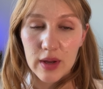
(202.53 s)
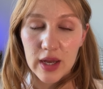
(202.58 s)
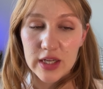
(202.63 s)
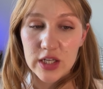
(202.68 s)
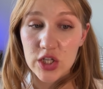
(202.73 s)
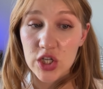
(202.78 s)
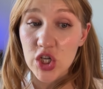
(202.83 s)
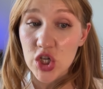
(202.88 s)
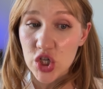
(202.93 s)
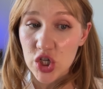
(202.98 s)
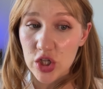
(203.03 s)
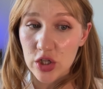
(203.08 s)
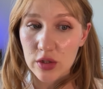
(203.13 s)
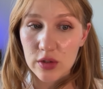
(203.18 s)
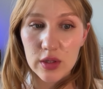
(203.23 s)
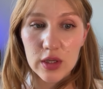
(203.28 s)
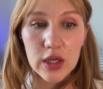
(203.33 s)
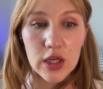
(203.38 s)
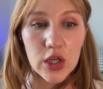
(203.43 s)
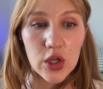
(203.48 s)

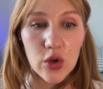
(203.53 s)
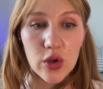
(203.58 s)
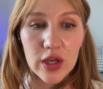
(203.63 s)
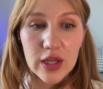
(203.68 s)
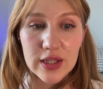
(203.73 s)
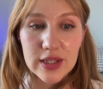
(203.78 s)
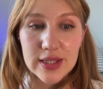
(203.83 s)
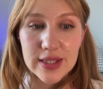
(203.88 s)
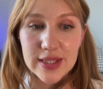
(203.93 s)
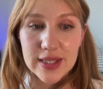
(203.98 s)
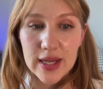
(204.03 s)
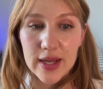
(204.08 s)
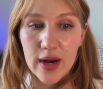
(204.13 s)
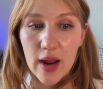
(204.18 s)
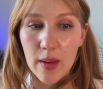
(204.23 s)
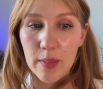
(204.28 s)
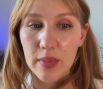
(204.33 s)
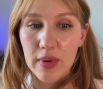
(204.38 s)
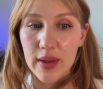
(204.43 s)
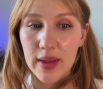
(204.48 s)
Additionally, you can set
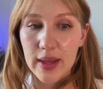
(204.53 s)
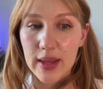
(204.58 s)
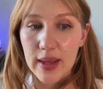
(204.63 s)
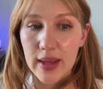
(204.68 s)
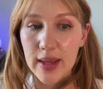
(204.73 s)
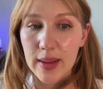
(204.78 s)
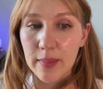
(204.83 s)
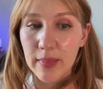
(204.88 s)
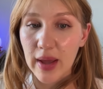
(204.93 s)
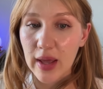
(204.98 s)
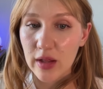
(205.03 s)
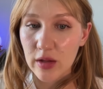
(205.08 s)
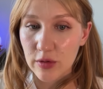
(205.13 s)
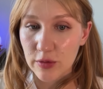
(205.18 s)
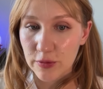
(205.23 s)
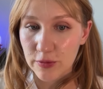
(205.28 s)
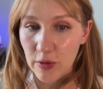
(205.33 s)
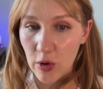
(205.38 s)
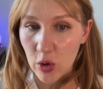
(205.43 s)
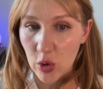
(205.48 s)
up email
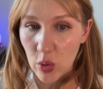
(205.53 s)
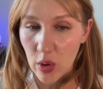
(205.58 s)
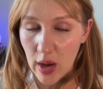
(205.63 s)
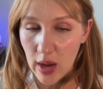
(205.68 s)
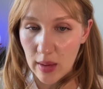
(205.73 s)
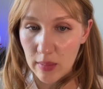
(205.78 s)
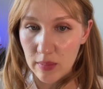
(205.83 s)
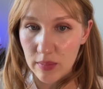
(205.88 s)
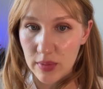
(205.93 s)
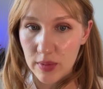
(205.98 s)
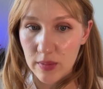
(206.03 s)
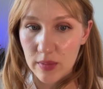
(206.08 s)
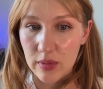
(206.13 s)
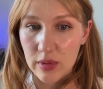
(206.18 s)
follow-up.